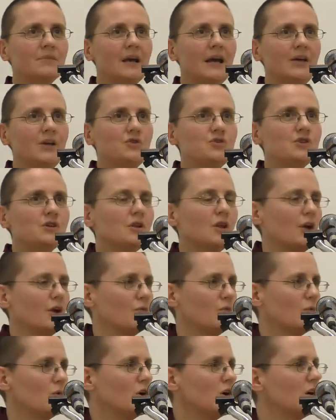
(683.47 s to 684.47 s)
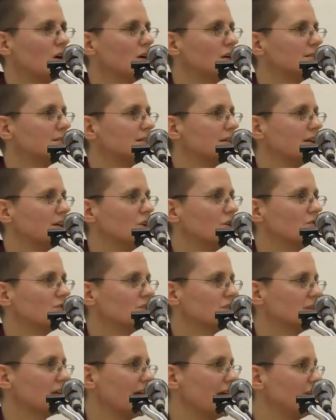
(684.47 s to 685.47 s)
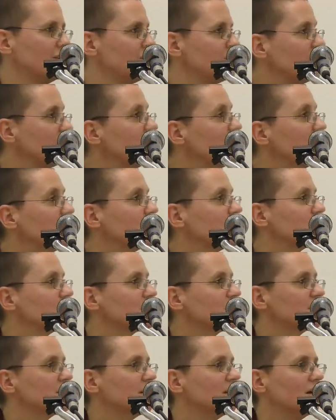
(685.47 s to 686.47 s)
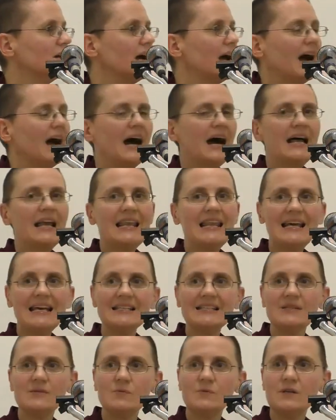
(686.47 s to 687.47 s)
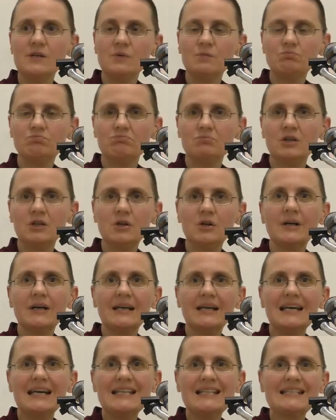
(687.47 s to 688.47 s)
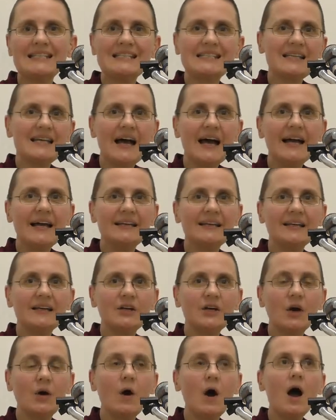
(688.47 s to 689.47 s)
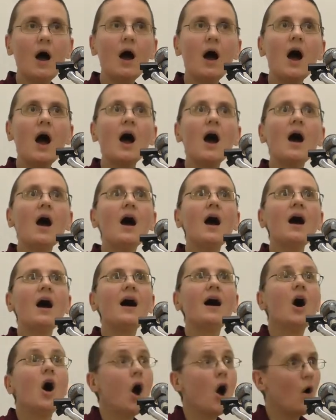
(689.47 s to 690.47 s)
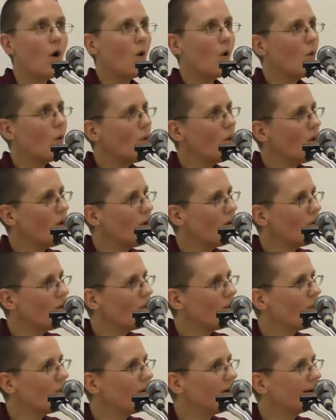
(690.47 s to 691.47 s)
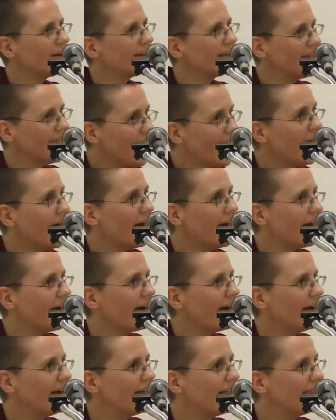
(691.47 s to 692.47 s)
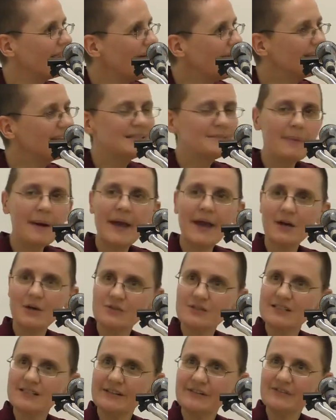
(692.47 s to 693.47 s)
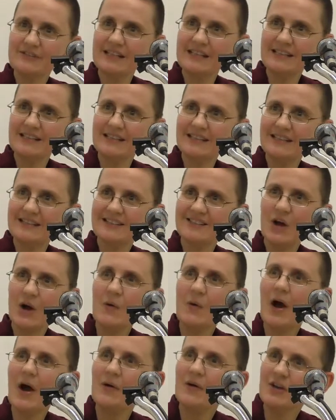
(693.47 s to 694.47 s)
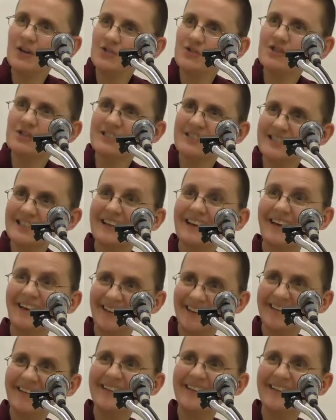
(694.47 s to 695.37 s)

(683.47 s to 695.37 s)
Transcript: I use a lot of words, I use ideas. Unless we look inside and go, ah, oh, yeah, that is my own self-centeredness. Oh, how interesting.